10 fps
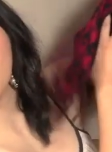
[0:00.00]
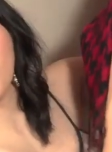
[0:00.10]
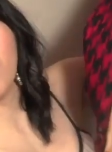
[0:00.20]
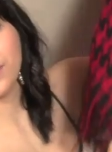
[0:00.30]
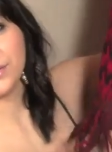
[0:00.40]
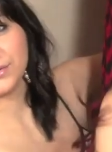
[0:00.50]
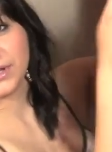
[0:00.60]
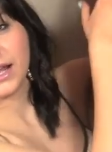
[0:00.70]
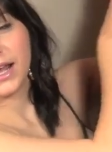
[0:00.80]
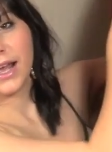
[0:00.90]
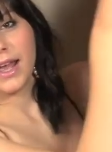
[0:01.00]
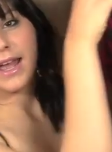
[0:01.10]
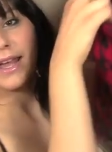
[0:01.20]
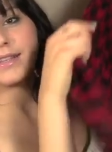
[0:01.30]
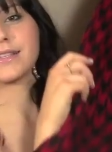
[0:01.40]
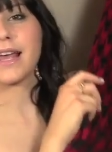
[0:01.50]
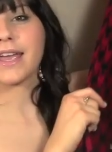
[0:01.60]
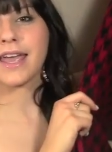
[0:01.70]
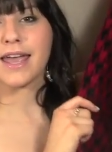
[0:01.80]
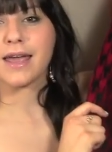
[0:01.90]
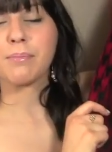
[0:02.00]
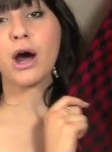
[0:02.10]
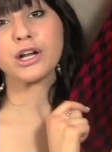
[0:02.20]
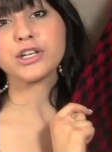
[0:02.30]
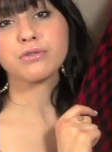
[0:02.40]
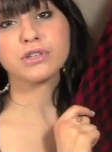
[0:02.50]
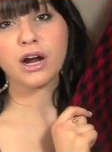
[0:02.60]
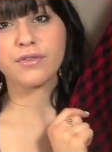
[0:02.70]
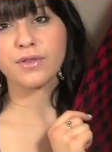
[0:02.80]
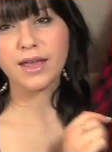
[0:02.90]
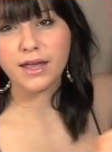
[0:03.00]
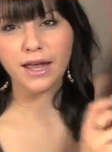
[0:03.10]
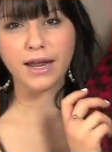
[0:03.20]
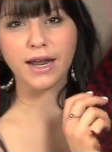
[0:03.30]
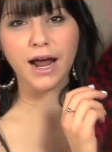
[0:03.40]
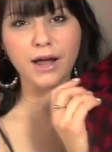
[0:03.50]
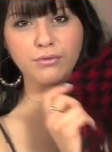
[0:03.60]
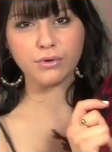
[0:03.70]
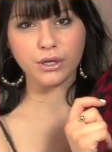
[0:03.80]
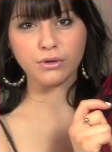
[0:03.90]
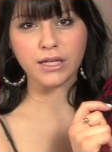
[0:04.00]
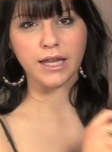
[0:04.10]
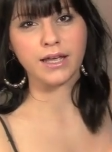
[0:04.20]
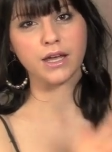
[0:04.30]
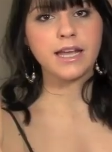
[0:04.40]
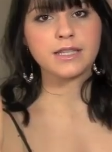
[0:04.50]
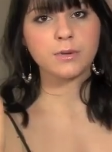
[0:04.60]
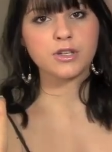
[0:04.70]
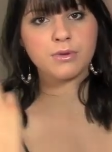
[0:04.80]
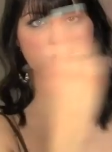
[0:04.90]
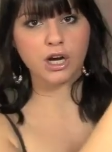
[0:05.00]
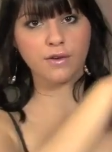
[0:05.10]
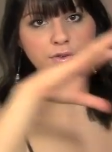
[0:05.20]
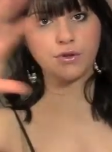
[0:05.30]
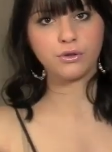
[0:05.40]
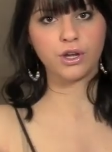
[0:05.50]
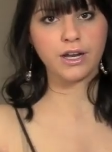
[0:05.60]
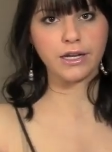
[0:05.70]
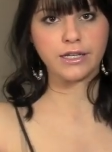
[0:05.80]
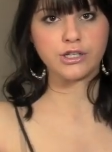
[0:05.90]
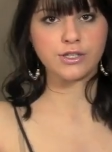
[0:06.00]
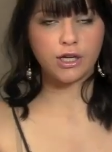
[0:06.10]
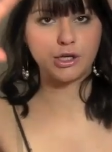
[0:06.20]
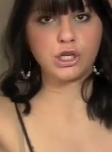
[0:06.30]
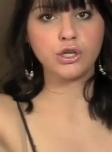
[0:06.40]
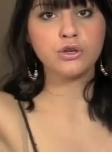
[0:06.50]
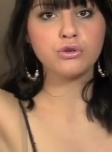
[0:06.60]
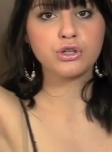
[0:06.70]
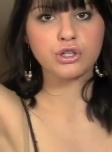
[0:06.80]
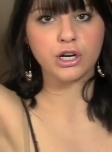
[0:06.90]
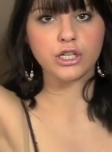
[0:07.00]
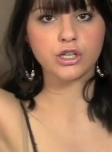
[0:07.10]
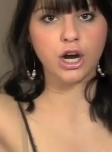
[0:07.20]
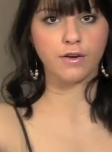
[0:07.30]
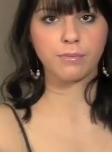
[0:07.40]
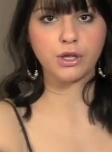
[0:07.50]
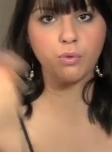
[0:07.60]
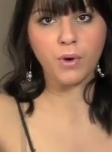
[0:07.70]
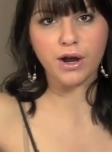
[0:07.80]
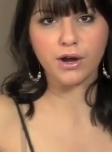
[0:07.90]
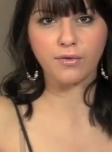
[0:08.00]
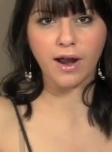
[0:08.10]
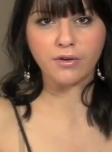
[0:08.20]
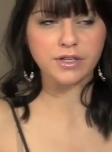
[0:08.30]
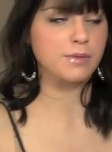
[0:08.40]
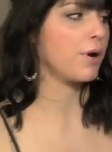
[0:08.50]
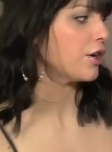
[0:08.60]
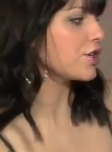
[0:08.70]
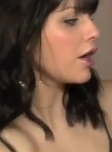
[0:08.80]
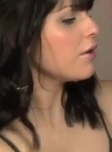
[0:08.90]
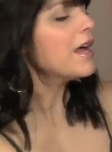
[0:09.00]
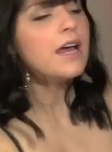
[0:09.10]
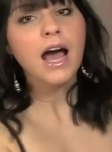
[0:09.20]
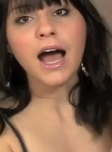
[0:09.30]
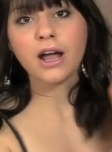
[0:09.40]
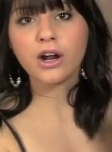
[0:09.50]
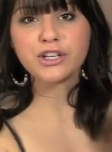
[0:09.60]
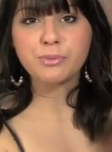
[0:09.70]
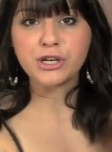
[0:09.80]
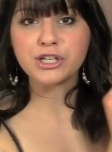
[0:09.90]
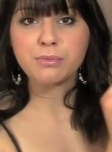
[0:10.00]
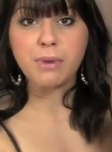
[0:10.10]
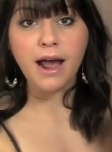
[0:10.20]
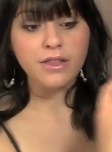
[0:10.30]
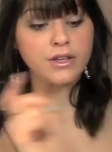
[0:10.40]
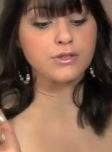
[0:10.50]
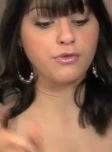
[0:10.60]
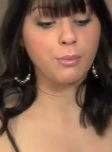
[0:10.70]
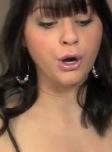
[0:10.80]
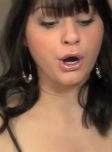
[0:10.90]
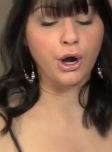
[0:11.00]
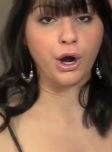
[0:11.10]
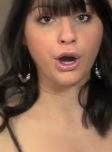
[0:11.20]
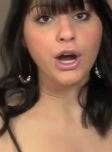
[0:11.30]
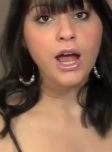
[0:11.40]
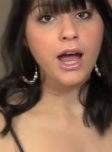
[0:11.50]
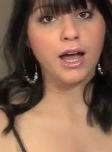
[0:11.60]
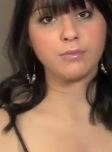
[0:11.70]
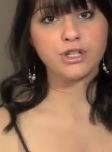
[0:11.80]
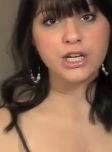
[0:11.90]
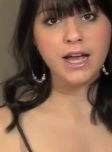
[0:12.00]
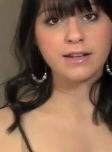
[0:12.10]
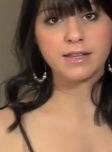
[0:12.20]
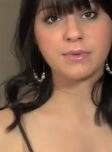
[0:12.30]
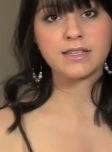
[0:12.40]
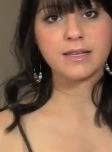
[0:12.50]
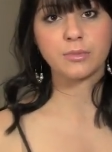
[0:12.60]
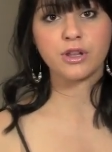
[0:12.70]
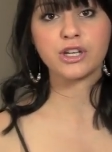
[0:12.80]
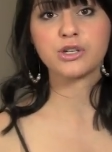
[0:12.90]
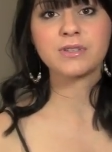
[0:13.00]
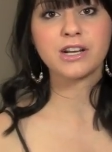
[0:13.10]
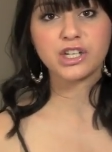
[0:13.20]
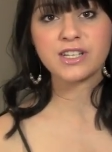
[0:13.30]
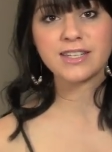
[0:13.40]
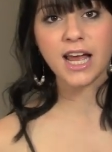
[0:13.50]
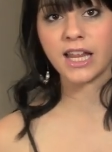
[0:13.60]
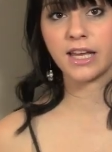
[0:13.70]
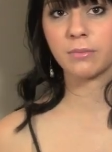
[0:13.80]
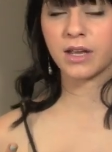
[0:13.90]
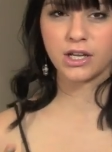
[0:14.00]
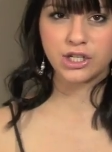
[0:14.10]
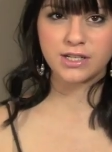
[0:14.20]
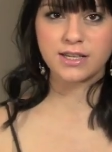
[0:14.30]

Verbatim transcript: ooh, it's like a poncho scarf thing, and I really, really like it. It's supposed to be a scarf. If you look at it, it's just like a huge straight scarf, but you wear it around as a poncho. I got inspiration to buy this from her. Um, she had something similar that she was actually selling, because she